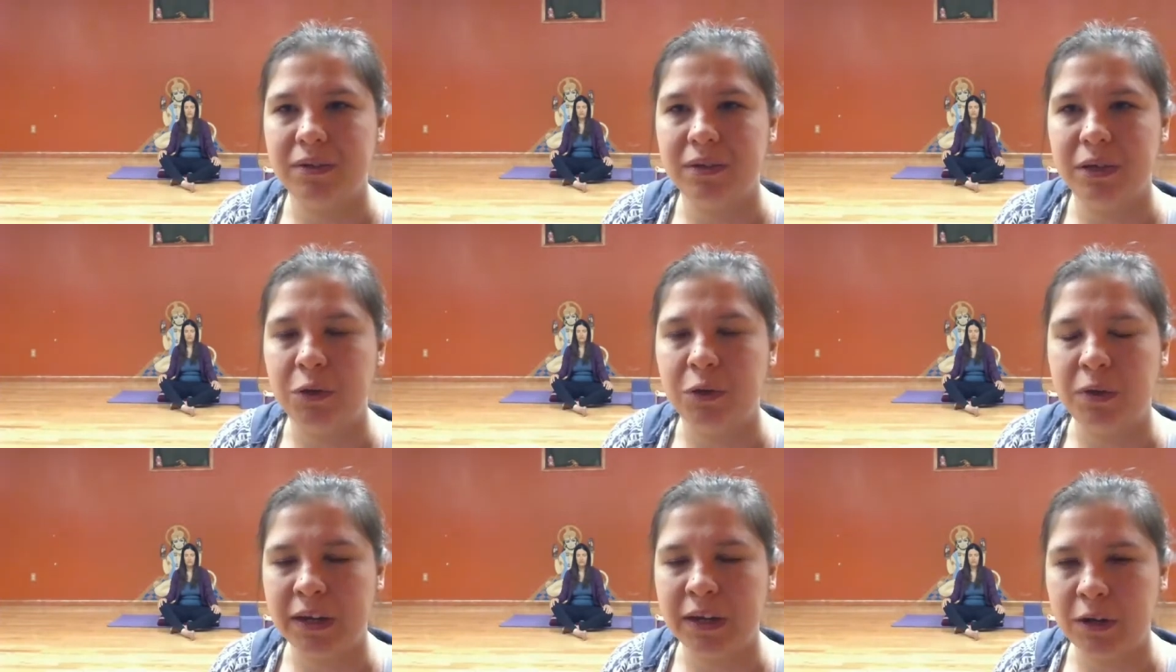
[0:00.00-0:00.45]

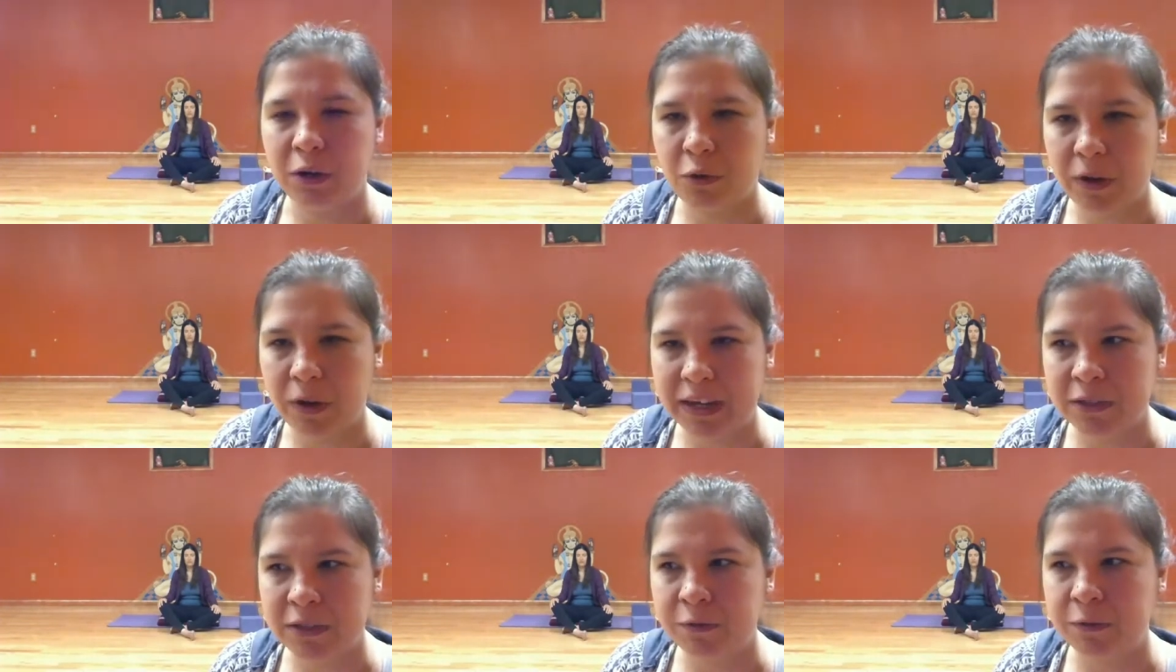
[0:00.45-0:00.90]
you can
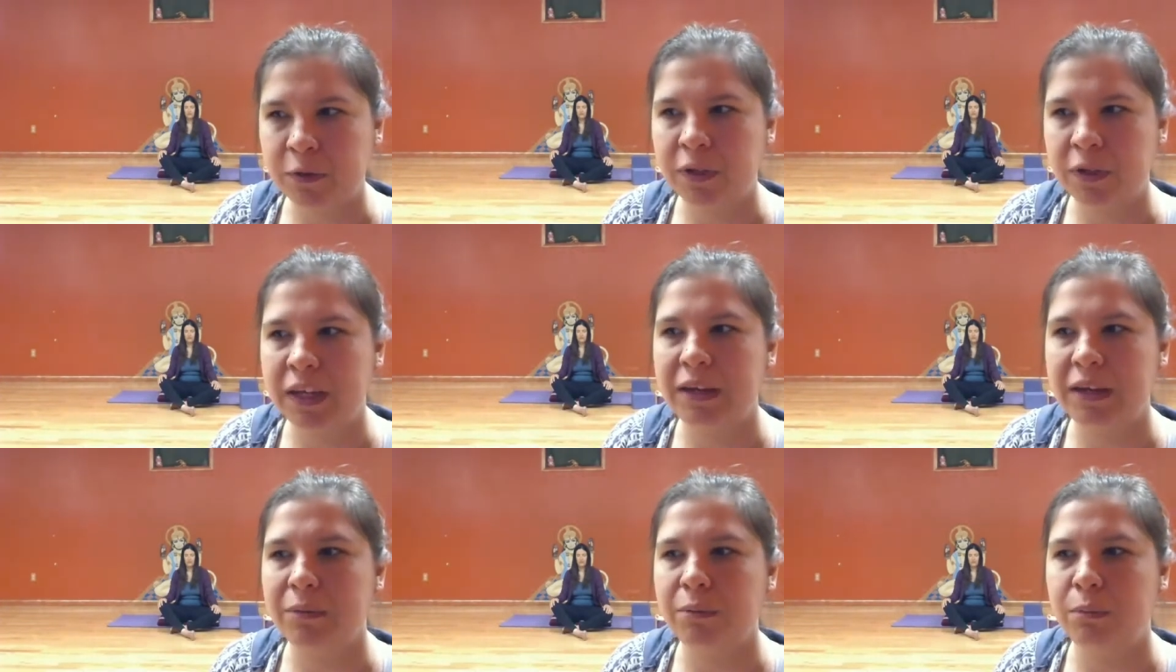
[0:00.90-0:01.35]

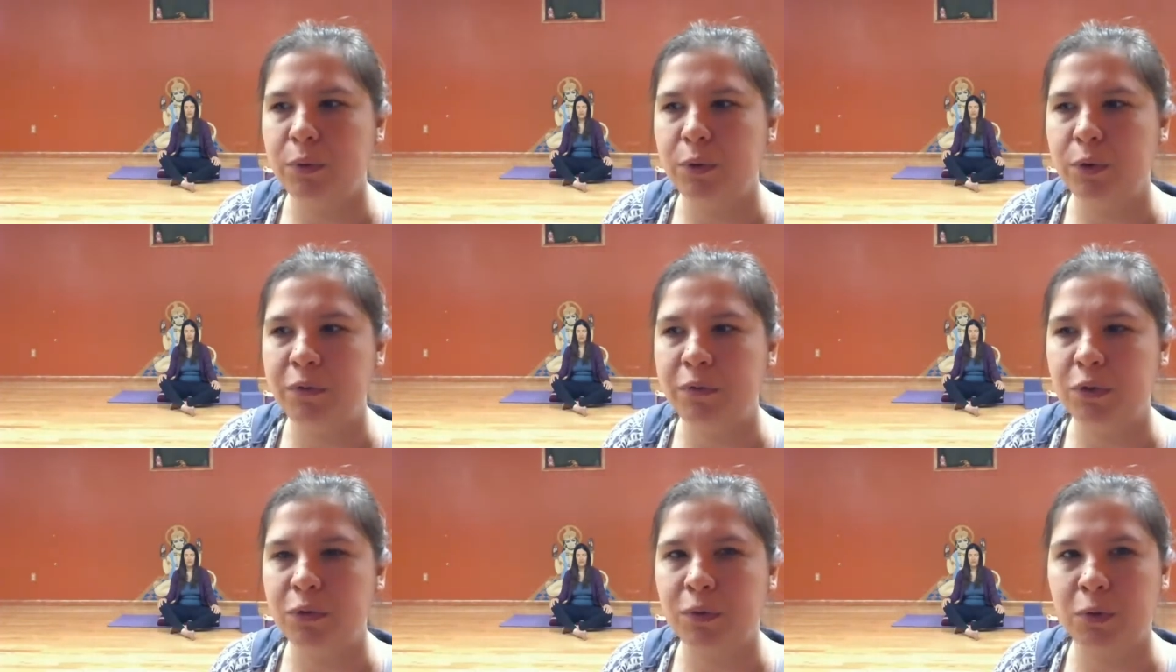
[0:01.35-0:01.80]
gracefully
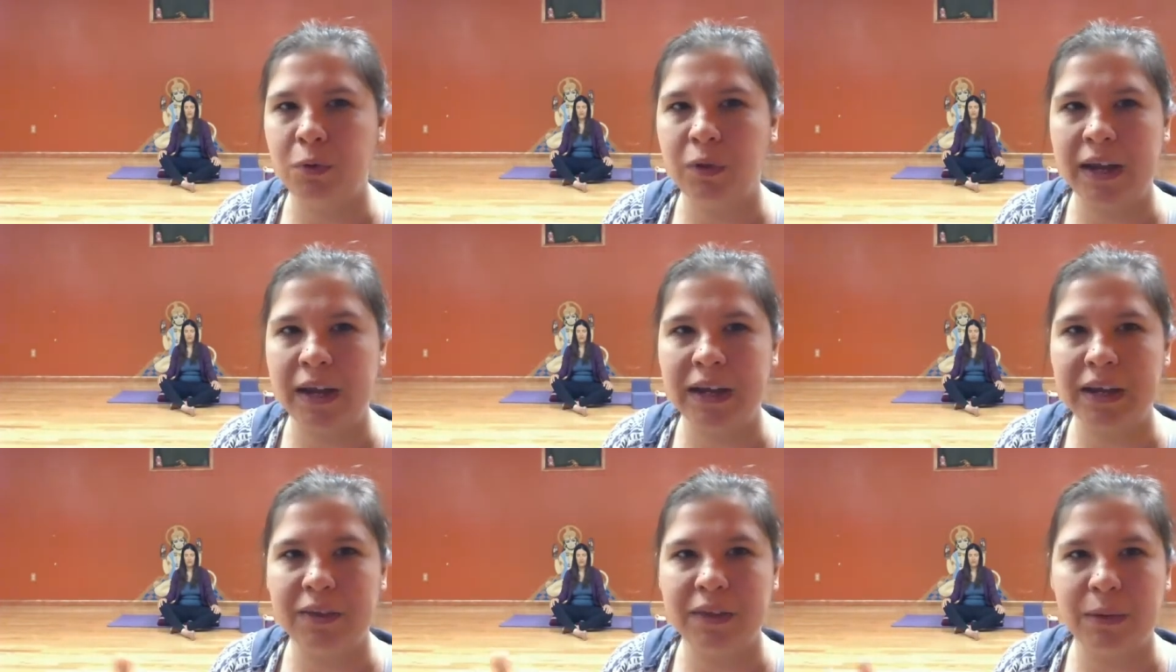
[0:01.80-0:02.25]
move through
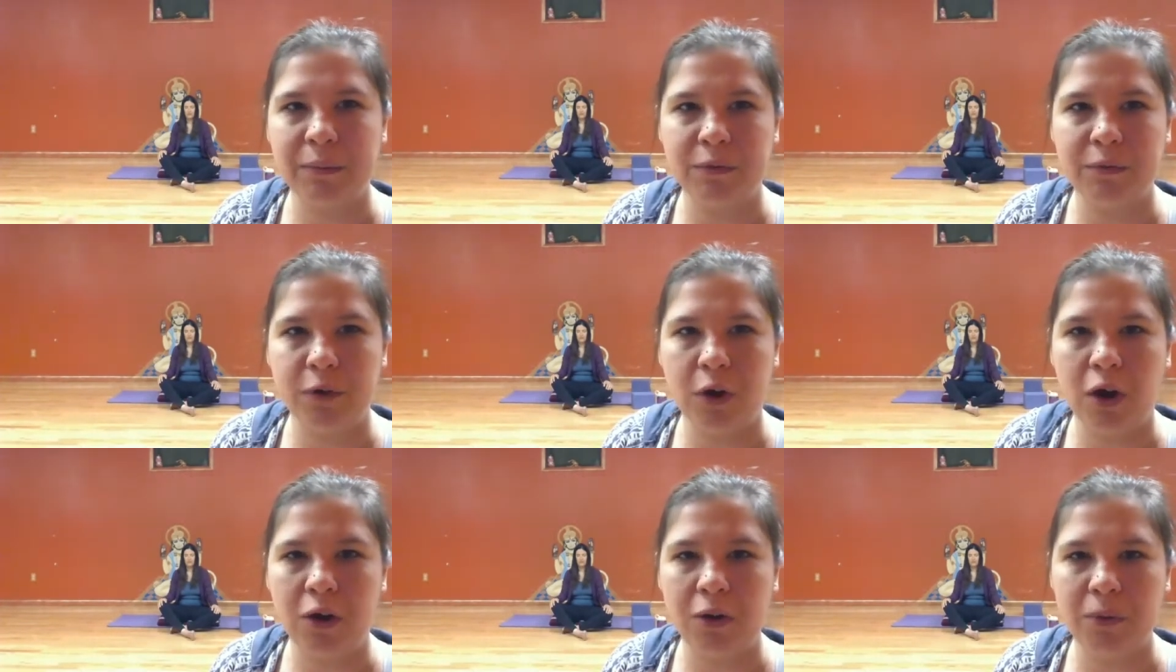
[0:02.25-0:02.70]
letting them
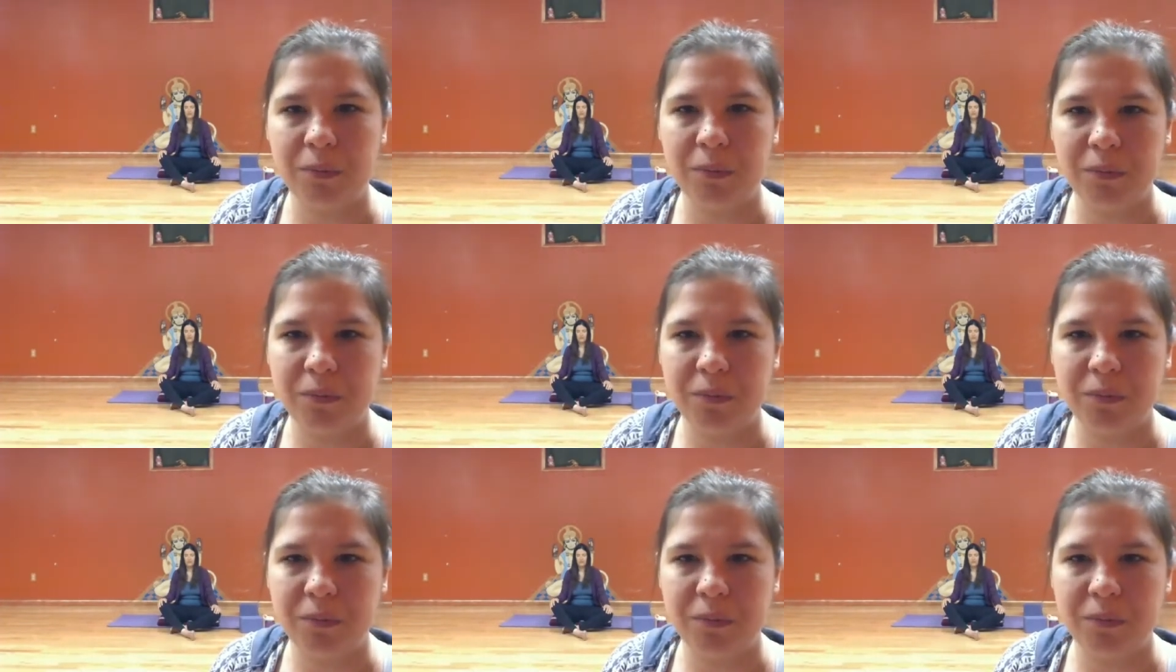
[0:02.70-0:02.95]
fall.